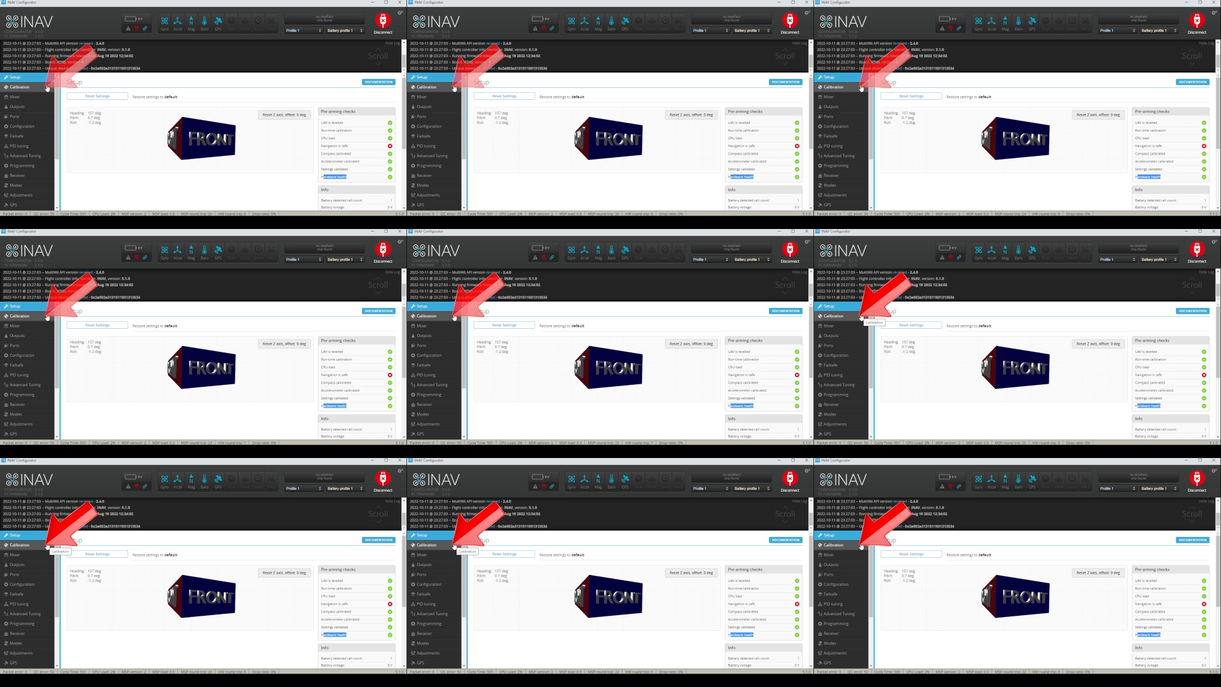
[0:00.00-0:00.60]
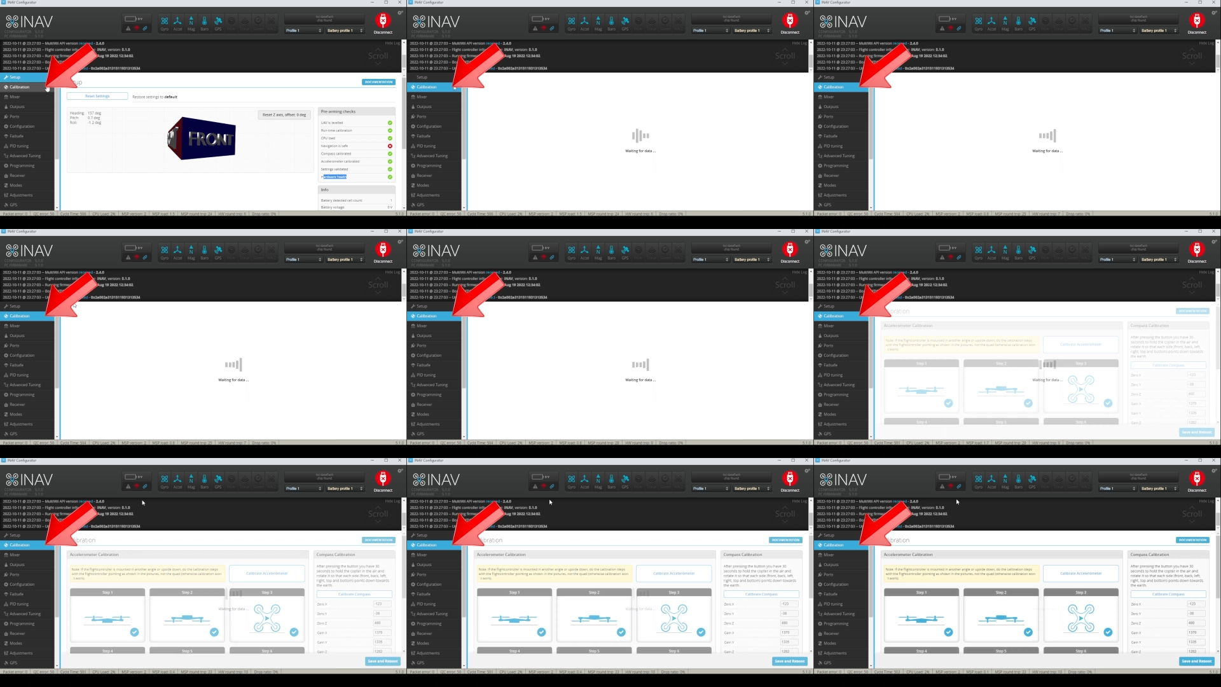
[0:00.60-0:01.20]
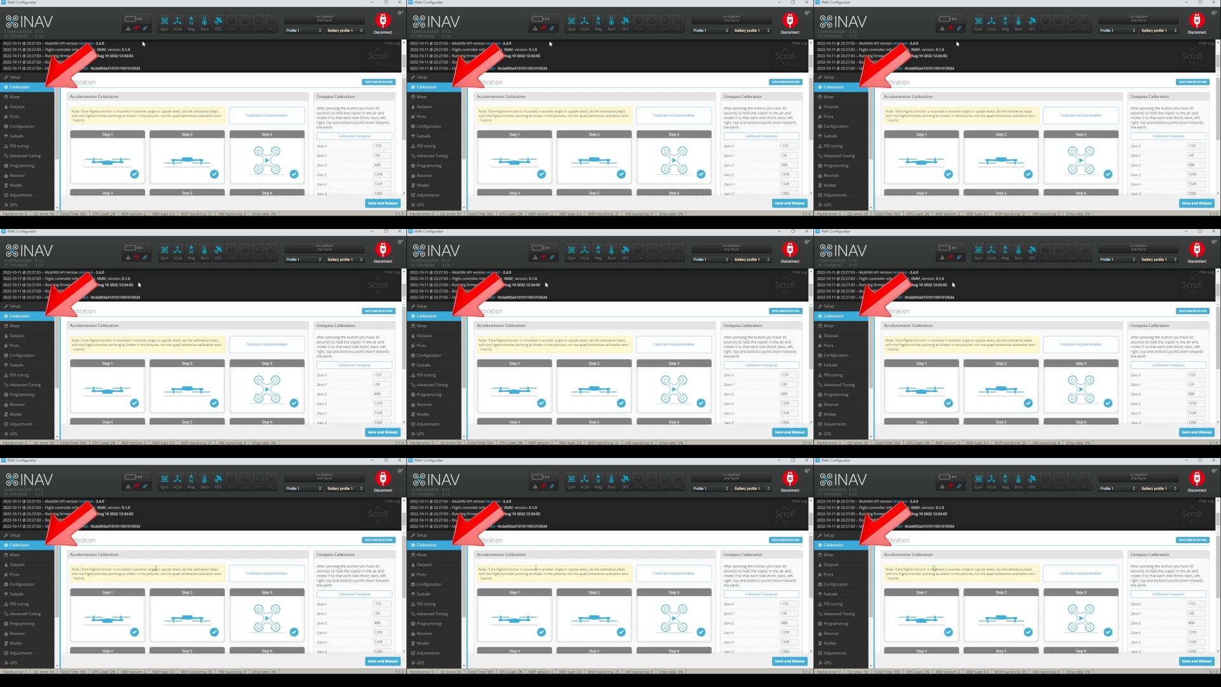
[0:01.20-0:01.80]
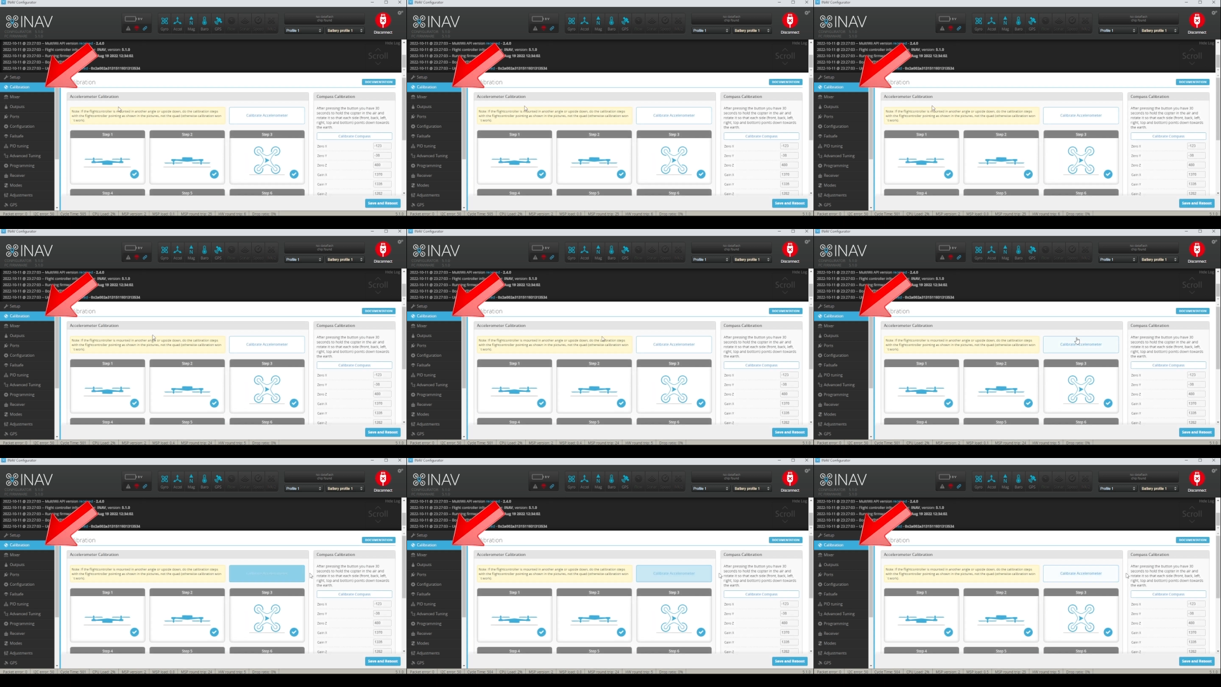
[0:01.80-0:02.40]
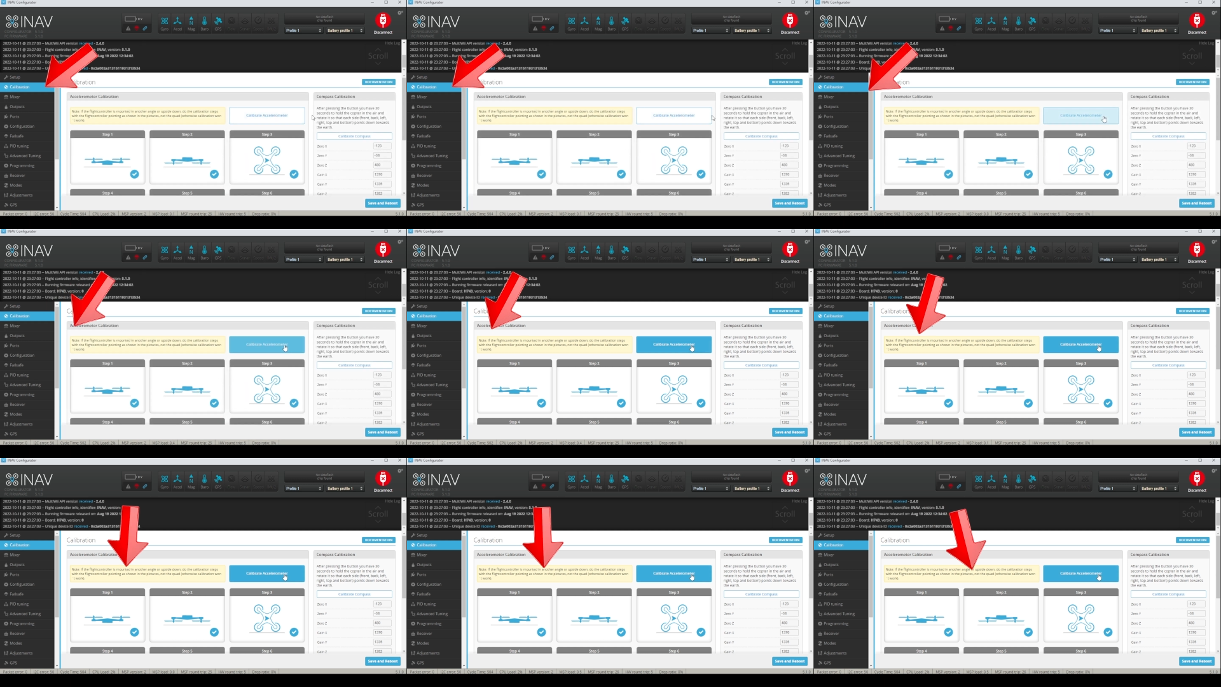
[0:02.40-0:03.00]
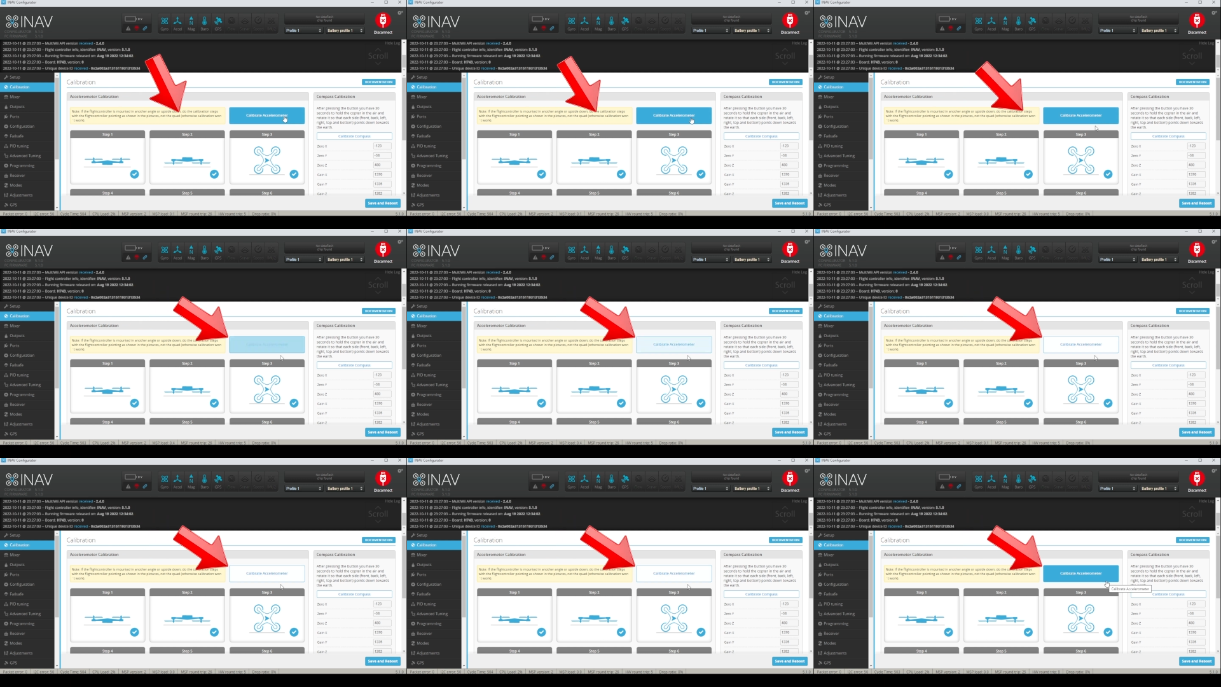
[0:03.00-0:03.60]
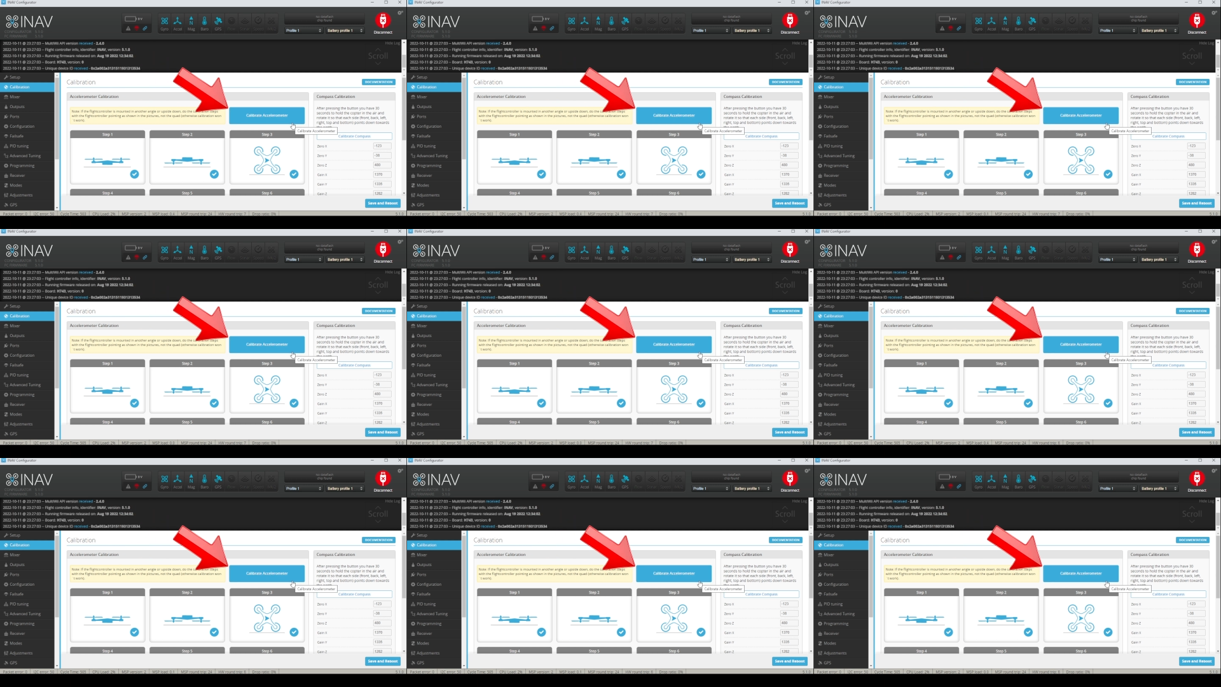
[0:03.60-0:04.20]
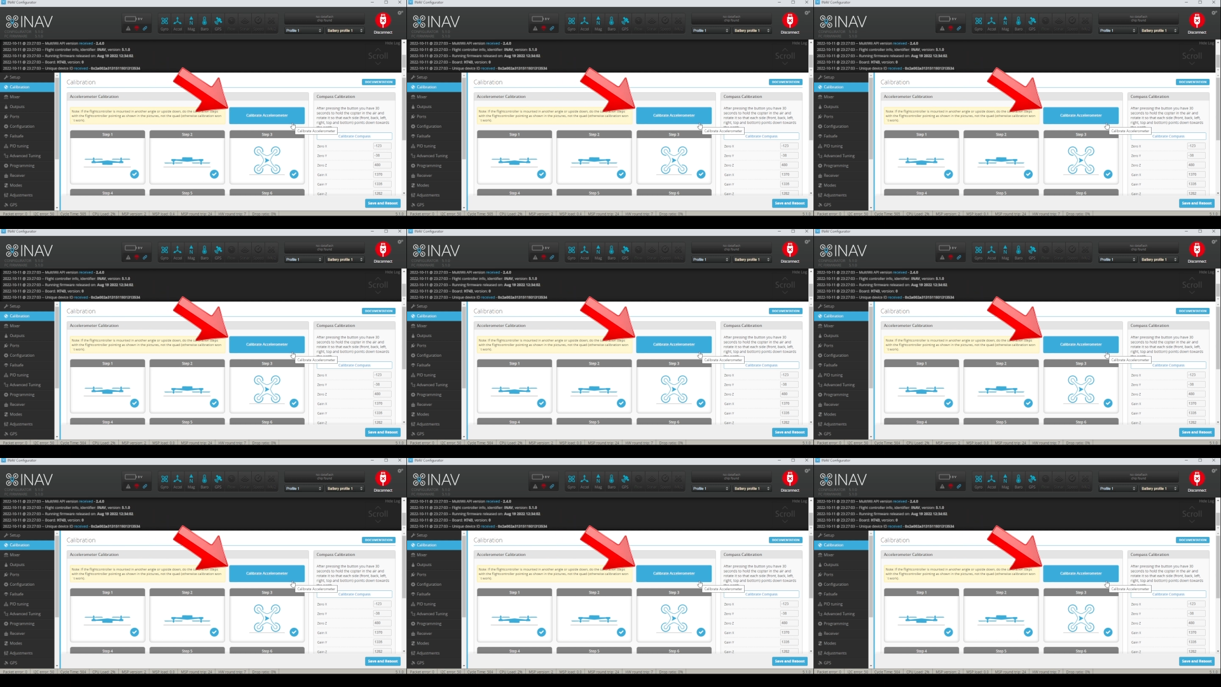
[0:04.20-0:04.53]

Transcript: (no speaker visible)